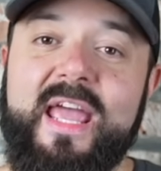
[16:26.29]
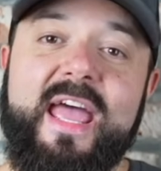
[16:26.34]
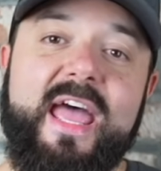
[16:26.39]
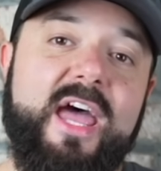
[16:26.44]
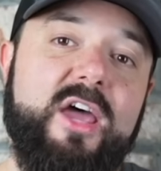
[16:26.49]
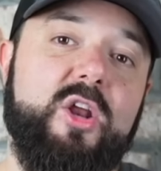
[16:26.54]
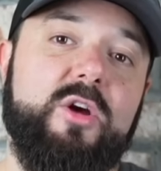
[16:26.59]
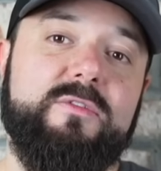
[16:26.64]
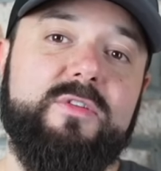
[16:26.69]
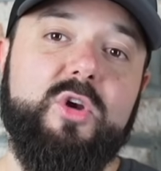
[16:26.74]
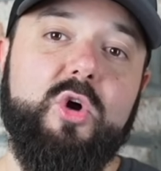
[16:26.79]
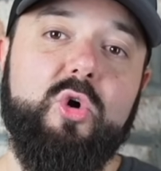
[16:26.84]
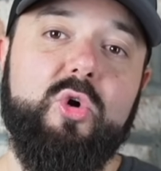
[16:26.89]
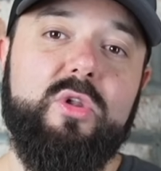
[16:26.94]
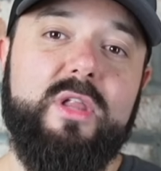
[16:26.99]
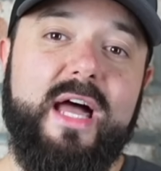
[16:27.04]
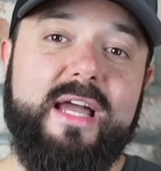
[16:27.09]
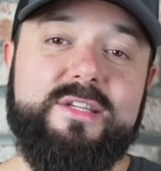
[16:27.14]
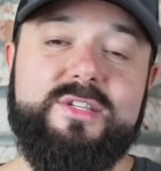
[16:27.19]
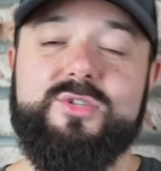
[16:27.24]
Head over to
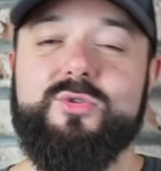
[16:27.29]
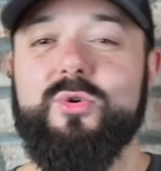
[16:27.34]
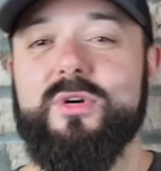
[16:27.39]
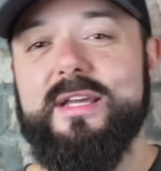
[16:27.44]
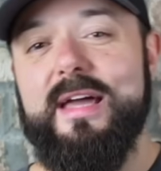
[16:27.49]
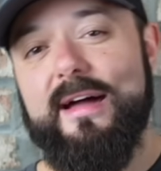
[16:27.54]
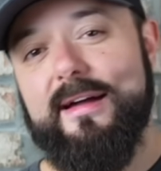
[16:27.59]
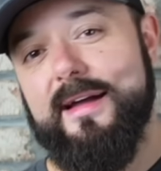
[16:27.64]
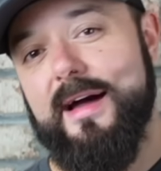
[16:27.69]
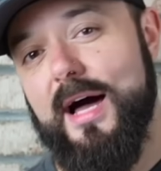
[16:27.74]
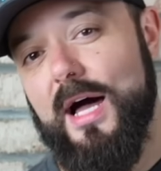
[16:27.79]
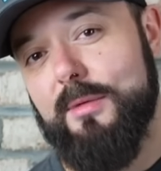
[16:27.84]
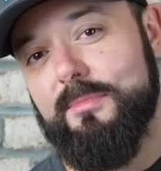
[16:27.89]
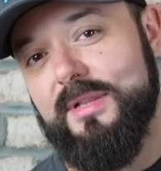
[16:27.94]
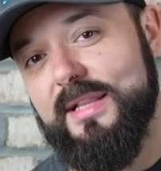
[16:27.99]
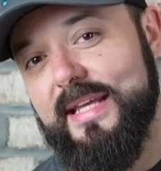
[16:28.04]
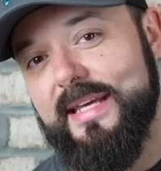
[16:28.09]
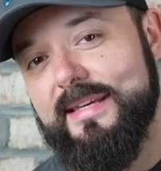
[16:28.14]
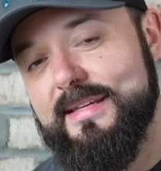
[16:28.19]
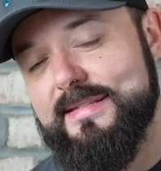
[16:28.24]

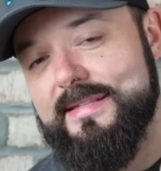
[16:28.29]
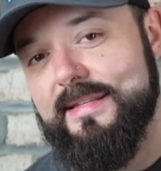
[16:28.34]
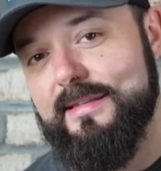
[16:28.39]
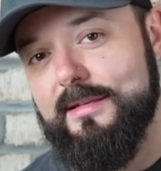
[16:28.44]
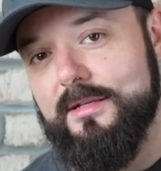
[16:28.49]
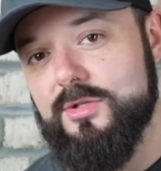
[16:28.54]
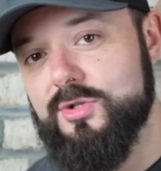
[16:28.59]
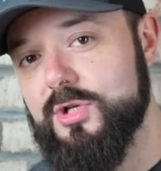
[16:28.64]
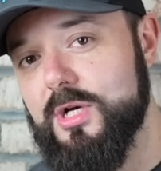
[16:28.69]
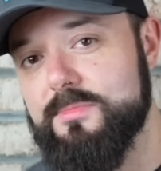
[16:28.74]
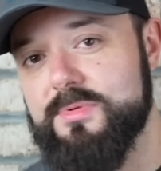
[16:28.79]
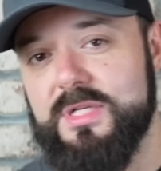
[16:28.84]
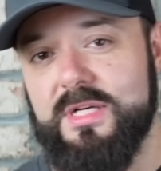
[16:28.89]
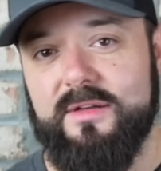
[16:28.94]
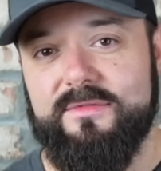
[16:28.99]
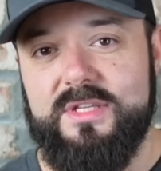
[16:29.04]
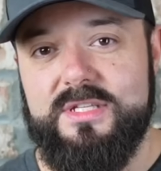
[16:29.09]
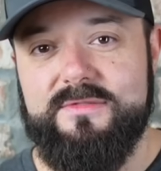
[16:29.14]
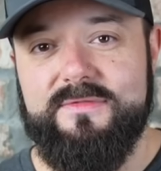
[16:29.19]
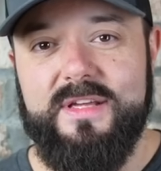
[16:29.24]
olightstore.com. Link is in the description
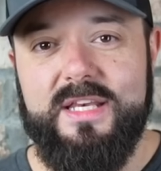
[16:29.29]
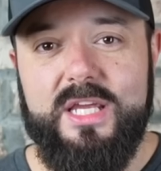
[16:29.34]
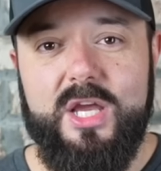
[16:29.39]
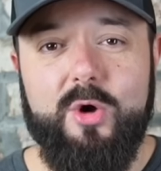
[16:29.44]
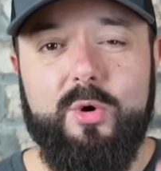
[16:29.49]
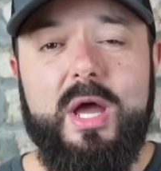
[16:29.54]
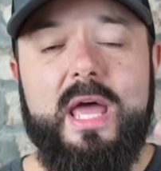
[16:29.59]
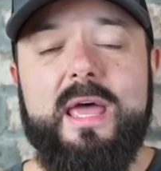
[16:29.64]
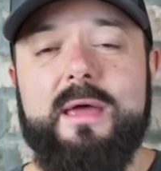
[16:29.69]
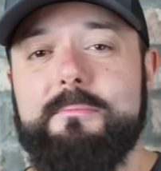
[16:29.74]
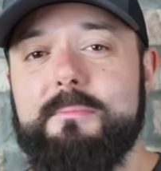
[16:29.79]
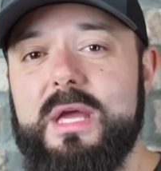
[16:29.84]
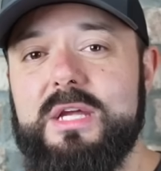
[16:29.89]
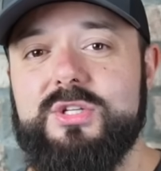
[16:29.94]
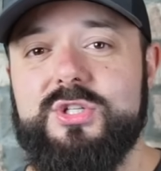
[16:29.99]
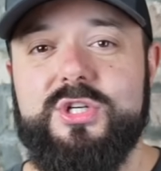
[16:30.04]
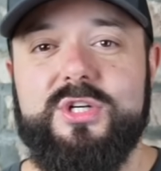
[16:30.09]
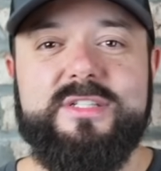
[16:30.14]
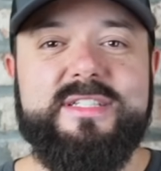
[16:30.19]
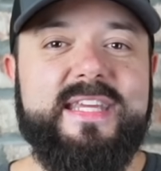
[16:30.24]
of this video.
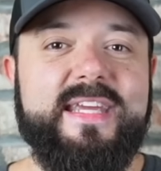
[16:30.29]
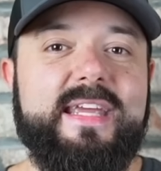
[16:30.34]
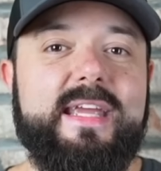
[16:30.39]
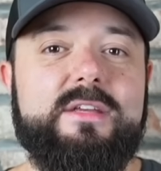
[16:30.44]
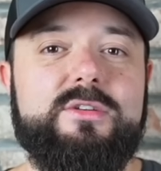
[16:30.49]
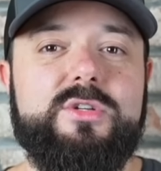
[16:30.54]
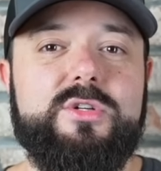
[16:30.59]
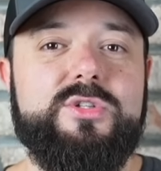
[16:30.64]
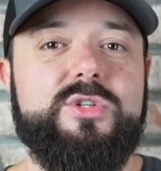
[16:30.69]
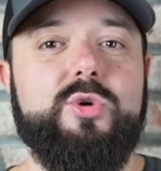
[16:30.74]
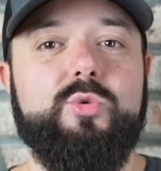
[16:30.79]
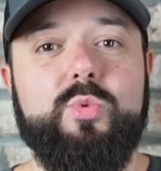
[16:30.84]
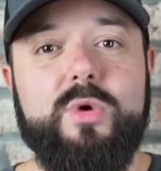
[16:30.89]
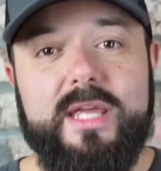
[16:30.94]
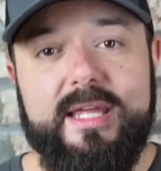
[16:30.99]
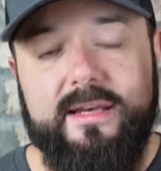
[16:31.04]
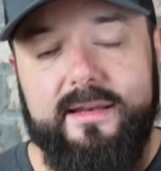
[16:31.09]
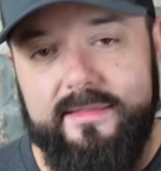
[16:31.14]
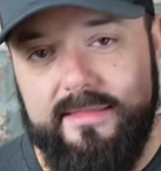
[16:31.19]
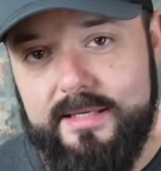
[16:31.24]
Make sure to enter to
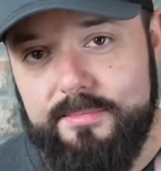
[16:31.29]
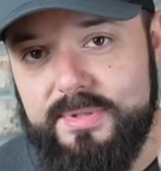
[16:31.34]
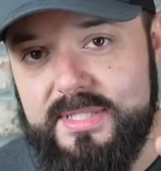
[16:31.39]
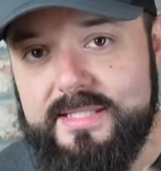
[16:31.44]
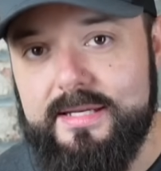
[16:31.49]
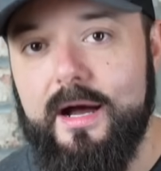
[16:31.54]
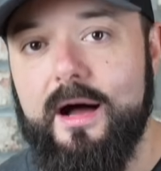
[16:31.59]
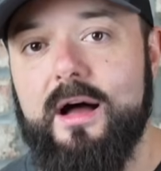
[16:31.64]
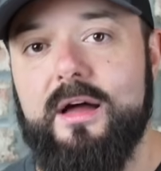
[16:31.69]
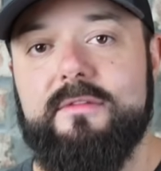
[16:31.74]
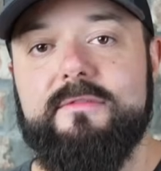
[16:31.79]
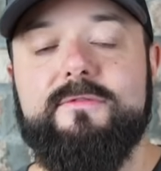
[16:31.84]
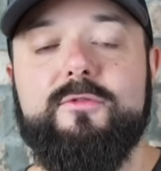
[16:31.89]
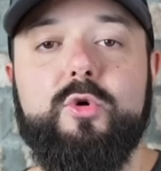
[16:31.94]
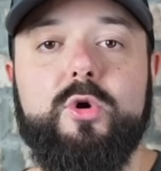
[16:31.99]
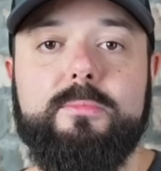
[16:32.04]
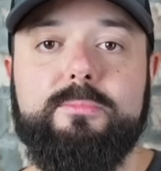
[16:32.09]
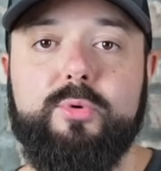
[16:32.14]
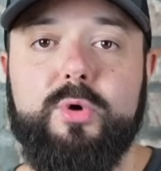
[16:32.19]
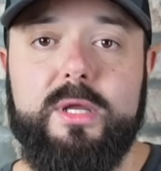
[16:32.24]
win the Baton
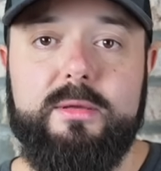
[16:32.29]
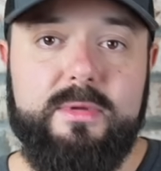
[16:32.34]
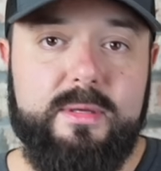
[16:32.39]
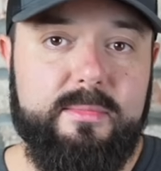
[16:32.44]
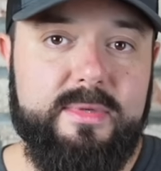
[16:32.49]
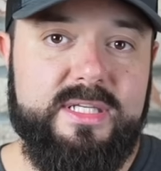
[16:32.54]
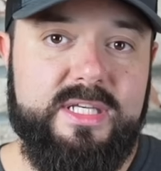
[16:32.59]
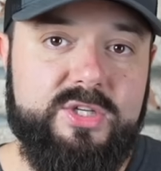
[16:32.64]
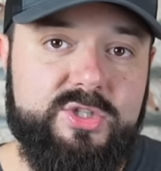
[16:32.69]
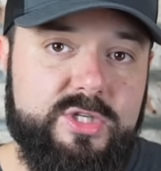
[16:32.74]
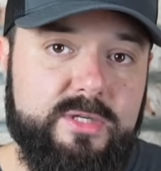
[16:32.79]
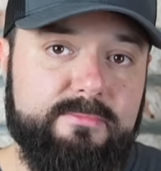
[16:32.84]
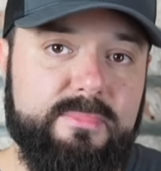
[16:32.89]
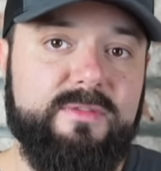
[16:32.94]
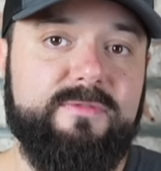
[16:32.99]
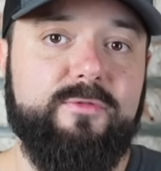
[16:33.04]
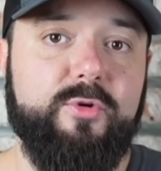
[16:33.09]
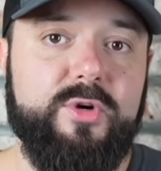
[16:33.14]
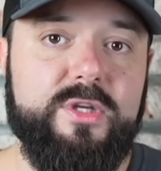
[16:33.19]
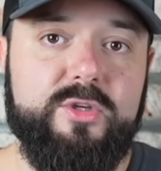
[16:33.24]
4 Premium Edition
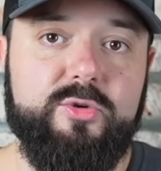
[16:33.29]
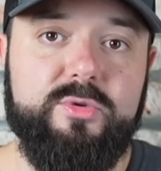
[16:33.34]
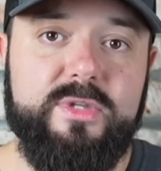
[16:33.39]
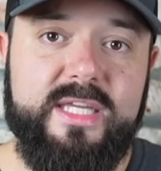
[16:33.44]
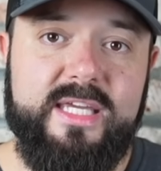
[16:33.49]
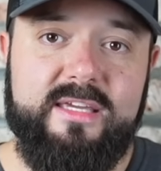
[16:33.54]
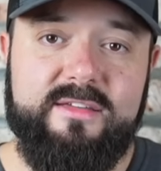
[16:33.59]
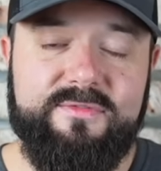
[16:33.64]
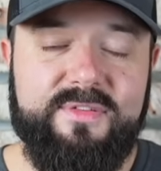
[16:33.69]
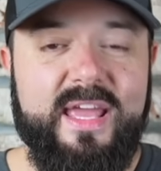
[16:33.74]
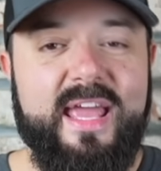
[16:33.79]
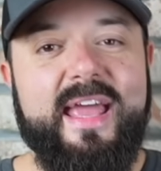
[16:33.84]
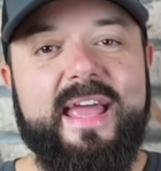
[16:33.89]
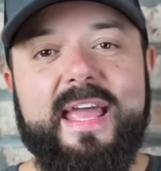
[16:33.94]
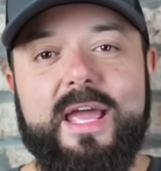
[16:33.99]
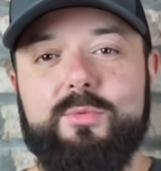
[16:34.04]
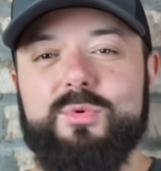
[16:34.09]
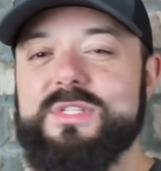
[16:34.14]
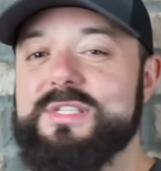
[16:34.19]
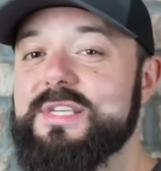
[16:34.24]
before you leave,
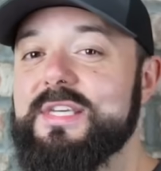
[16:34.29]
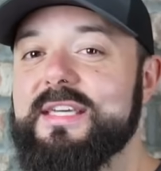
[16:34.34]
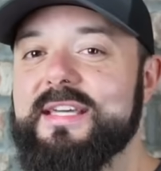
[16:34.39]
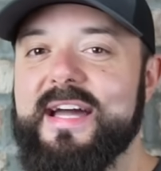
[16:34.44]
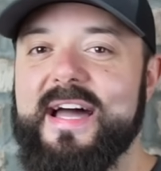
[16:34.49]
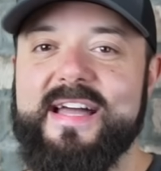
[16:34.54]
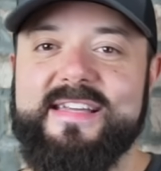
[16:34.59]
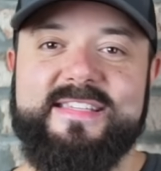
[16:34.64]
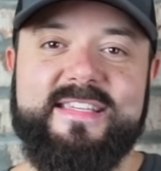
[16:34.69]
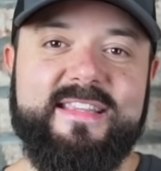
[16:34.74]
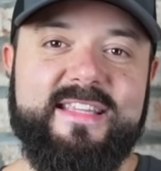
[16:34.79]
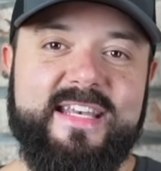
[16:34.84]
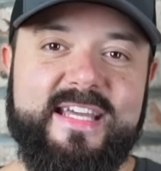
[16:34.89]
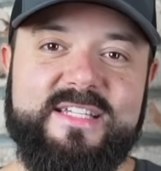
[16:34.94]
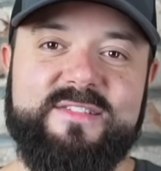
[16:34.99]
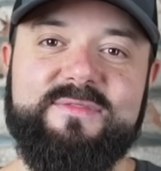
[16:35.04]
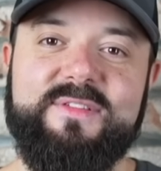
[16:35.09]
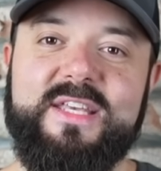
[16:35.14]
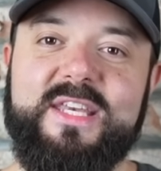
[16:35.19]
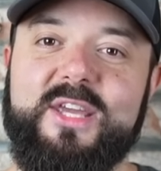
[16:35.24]
and we'll see you guys in the
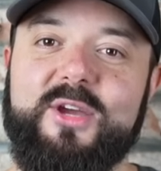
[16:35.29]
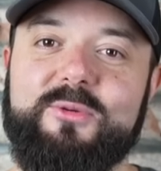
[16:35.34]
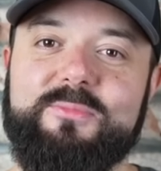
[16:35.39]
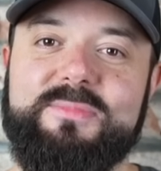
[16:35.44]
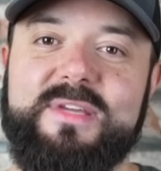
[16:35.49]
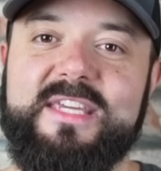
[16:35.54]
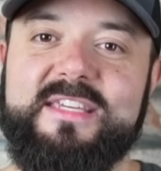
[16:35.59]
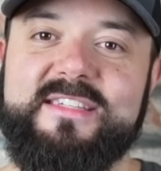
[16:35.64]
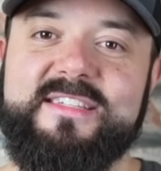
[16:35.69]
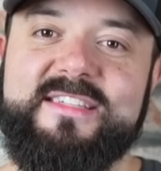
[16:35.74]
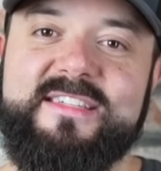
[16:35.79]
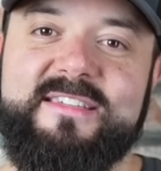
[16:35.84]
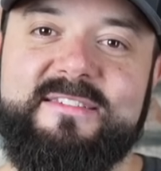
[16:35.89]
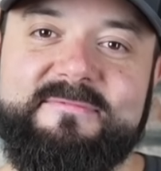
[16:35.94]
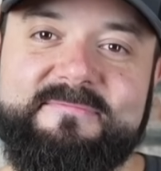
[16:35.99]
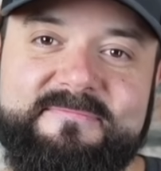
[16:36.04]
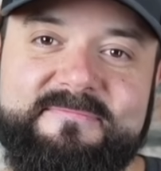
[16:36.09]
next video. Peace.